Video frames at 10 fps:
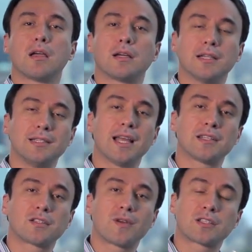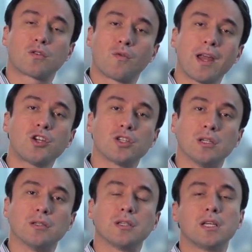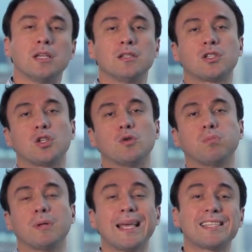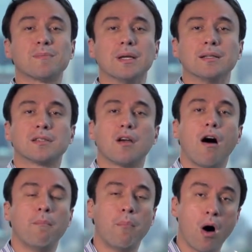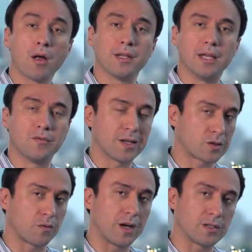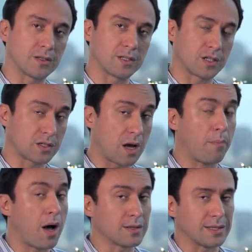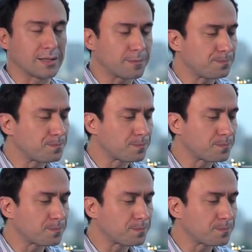condensed restoration into placement of bonded restorations such as composites.